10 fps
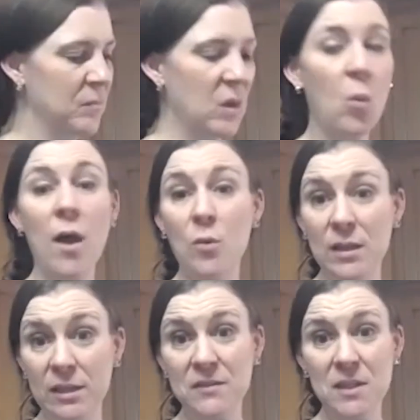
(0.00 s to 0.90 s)
while we
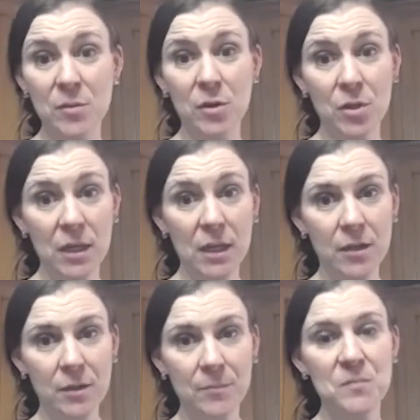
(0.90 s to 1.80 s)
lift up our cookie cutter.